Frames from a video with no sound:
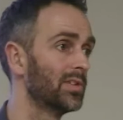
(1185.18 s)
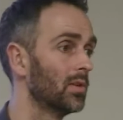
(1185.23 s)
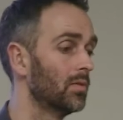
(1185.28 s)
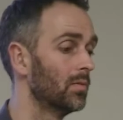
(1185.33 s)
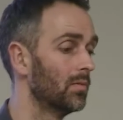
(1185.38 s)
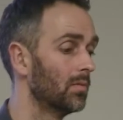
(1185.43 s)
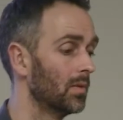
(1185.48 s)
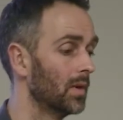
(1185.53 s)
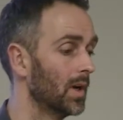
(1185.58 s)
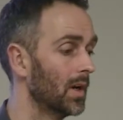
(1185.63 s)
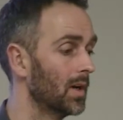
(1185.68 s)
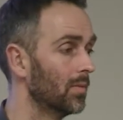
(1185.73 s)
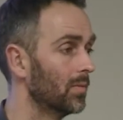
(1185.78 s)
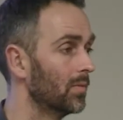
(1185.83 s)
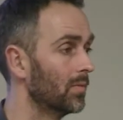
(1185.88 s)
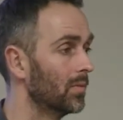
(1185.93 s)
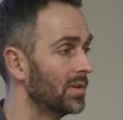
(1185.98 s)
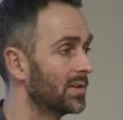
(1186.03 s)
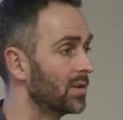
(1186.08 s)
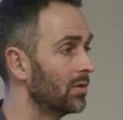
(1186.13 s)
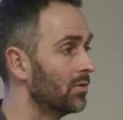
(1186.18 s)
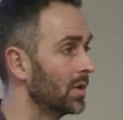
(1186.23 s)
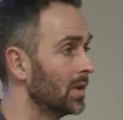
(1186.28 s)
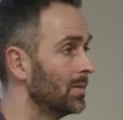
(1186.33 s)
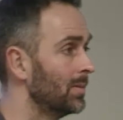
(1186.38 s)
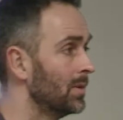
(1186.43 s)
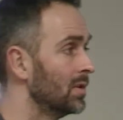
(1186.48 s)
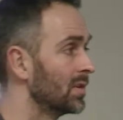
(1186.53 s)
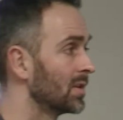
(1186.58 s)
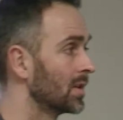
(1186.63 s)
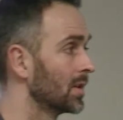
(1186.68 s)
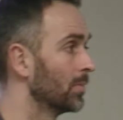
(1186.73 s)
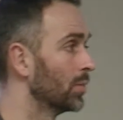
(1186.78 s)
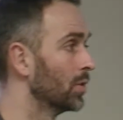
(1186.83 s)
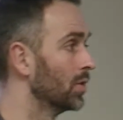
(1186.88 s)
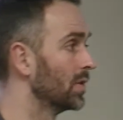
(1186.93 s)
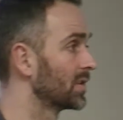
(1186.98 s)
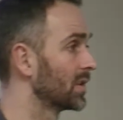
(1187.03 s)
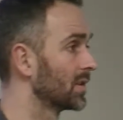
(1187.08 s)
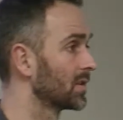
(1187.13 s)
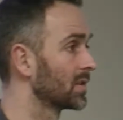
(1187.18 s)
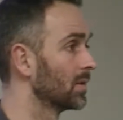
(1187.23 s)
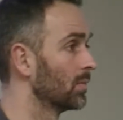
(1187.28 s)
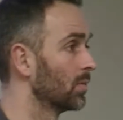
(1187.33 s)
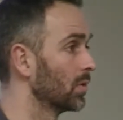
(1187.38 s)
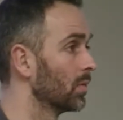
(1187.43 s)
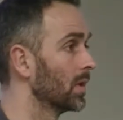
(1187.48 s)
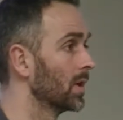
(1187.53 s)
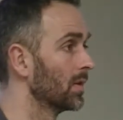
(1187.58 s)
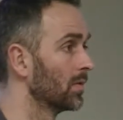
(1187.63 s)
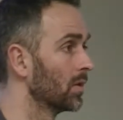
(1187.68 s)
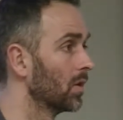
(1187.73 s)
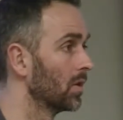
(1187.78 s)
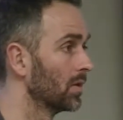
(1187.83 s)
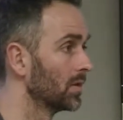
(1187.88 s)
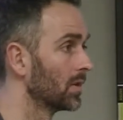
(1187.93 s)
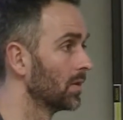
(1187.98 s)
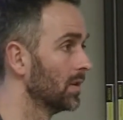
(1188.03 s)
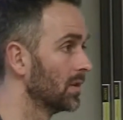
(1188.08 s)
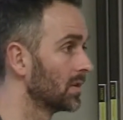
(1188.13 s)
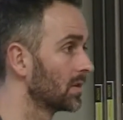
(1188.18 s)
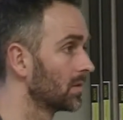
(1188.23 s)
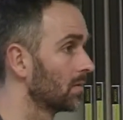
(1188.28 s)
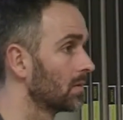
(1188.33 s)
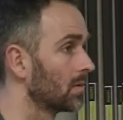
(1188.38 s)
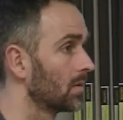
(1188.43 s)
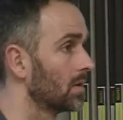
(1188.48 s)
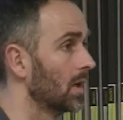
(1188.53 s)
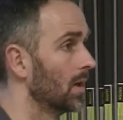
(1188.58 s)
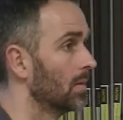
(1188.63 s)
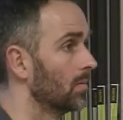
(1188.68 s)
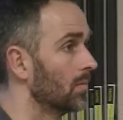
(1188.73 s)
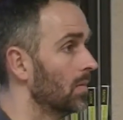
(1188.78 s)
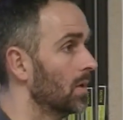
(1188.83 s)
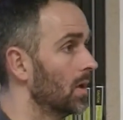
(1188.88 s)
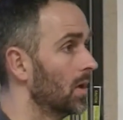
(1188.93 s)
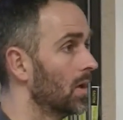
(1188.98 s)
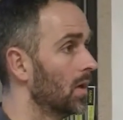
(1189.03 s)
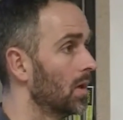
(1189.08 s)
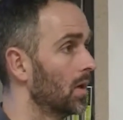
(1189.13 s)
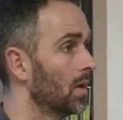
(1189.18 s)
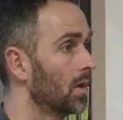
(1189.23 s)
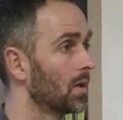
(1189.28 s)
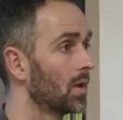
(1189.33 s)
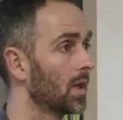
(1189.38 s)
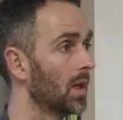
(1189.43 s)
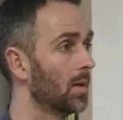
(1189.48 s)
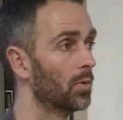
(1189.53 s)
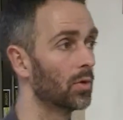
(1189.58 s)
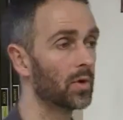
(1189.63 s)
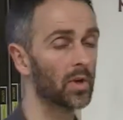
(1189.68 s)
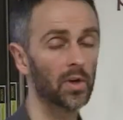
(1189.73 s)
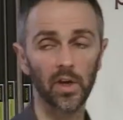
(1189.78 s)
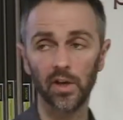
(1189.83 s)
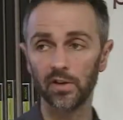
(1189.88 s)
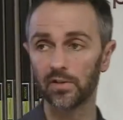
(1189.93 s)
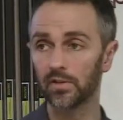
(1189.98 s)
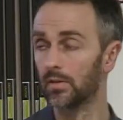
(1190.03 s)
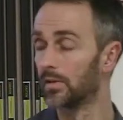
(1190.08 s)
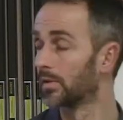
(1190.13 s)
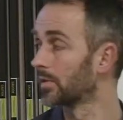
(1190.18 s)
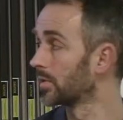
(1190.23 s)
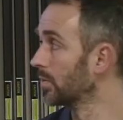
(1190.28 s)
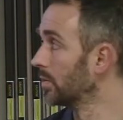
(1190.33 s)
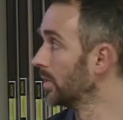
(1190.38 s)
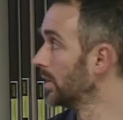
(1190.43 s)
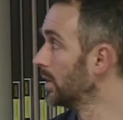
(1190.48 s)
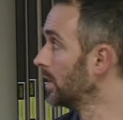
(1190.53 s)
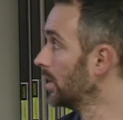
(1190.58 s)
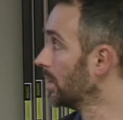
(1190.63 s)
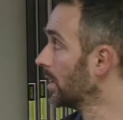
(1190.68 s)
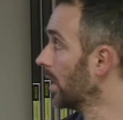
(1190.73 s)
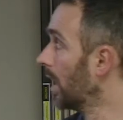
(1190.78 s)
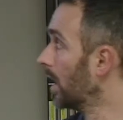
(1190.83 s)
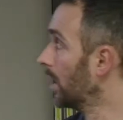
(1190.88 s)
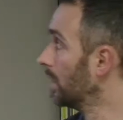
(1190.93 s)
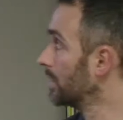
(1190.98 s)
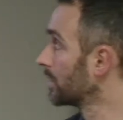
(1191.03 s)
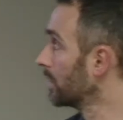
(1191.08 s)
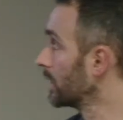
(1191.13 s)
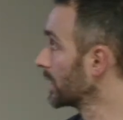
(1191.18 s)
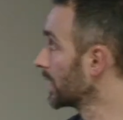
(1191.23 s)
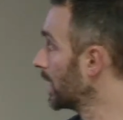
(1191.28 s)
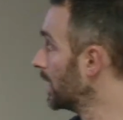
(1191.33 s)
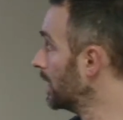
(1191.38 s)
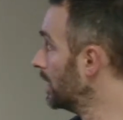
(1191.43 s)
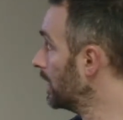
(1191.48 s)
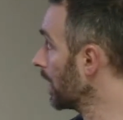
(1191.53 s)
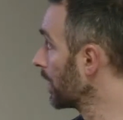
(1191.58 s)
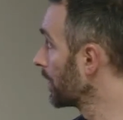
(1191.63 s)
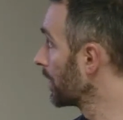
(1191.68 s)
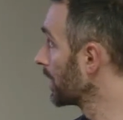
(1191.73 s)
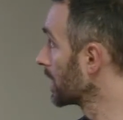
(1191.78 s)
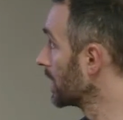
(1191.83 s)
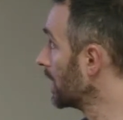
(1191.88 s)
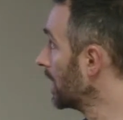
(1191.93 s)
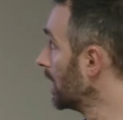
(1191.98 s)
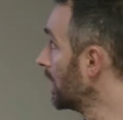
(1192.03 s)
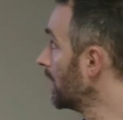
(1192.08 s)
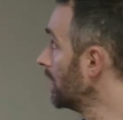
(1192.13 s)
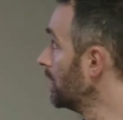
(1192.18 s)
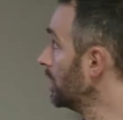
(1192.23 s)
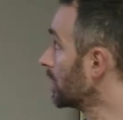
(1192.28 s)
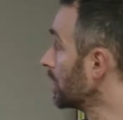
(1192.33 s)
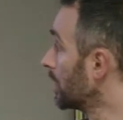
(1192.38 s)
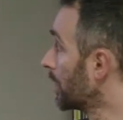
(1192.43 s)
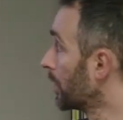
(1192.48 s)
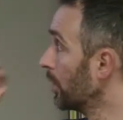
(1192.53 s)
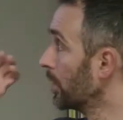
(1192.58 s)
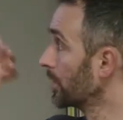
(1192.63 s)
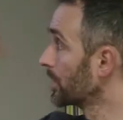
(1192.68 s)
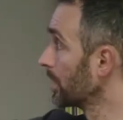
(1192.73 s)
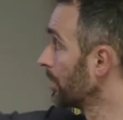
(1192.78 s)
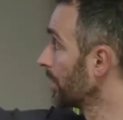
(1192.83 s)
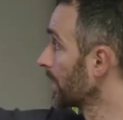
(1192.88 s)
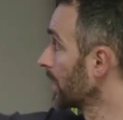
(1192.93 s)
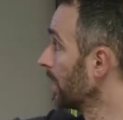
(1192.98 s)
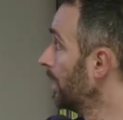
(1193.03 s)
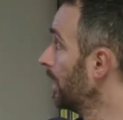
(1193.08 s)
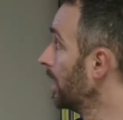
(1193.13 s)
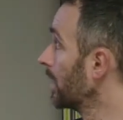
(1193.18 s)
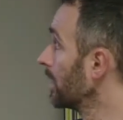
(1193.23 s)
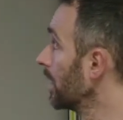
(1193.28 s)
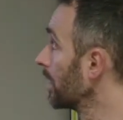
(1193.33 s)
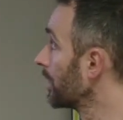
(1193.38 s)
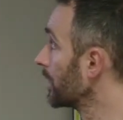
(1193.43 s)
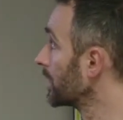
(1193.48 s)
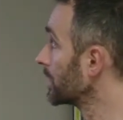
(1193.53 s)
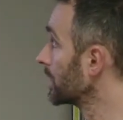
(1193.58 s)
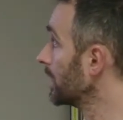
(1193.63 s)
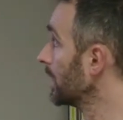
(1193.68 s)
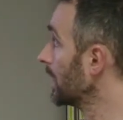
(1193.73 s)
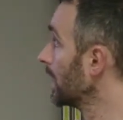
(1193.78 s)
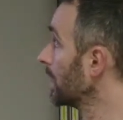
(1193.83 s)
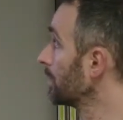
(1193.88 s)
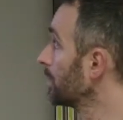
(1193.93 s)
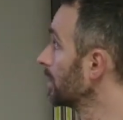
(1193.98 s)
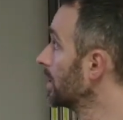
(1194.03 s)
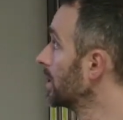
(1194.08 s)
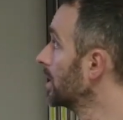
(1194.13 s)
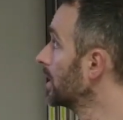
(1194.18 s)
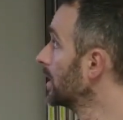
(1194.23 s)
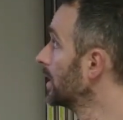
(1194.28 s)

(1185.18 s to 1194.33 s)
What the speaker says: should really be using a boot system or whatever onto these cable connections. So again, nothing, you could throw something in there, nothing's going to happen.